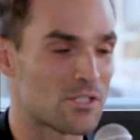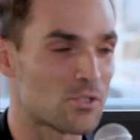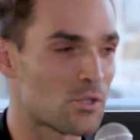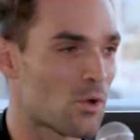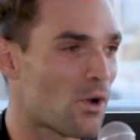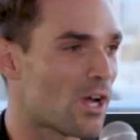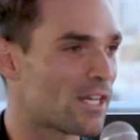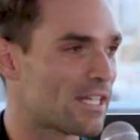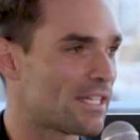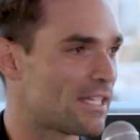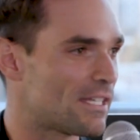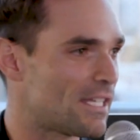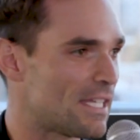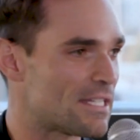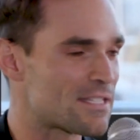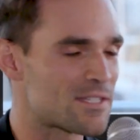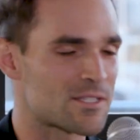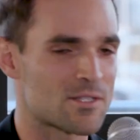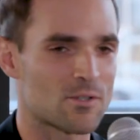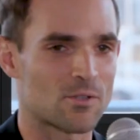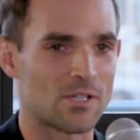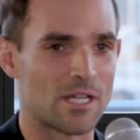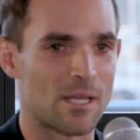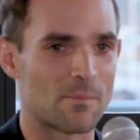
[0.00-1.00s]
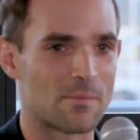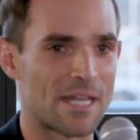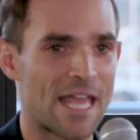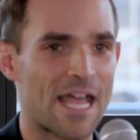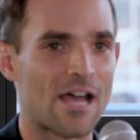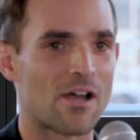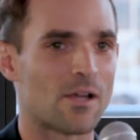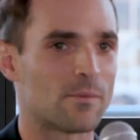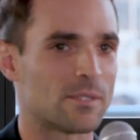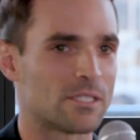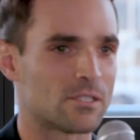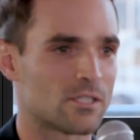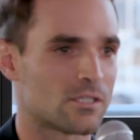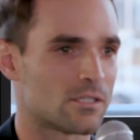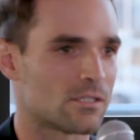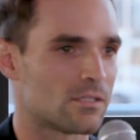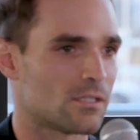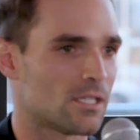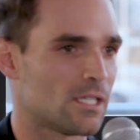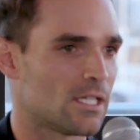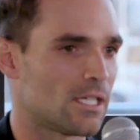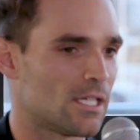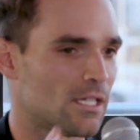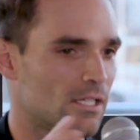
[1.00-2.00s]
And you go on Instagram now, I mean,
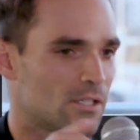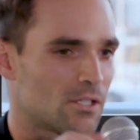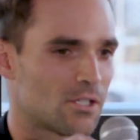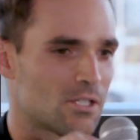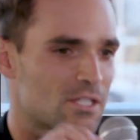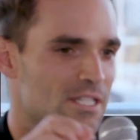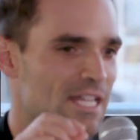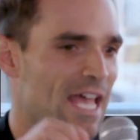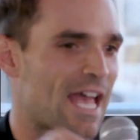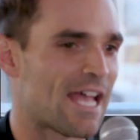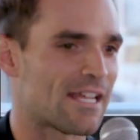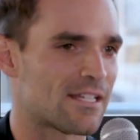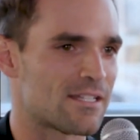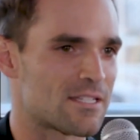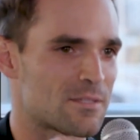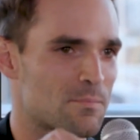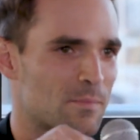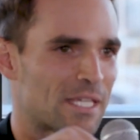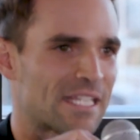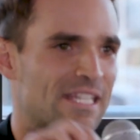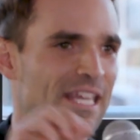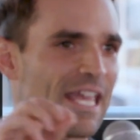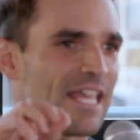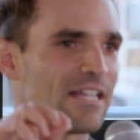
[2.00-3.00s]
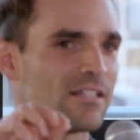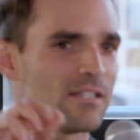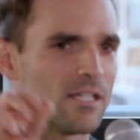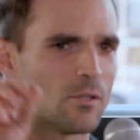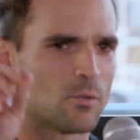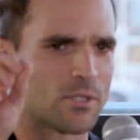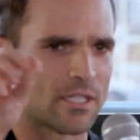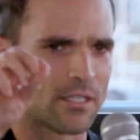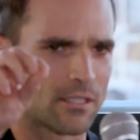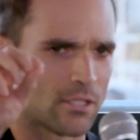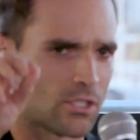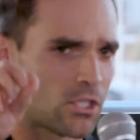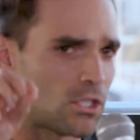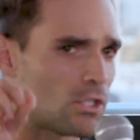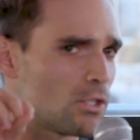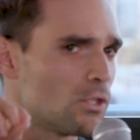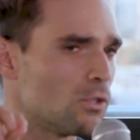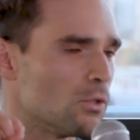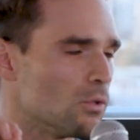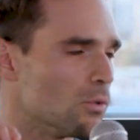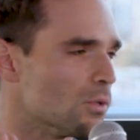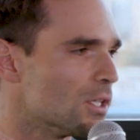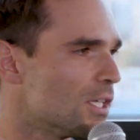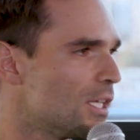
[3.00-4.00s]
her tag is Michaela with a
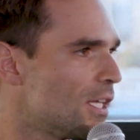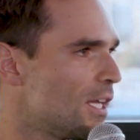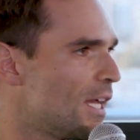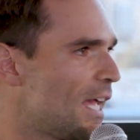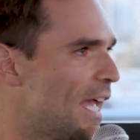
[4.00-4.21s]
Q.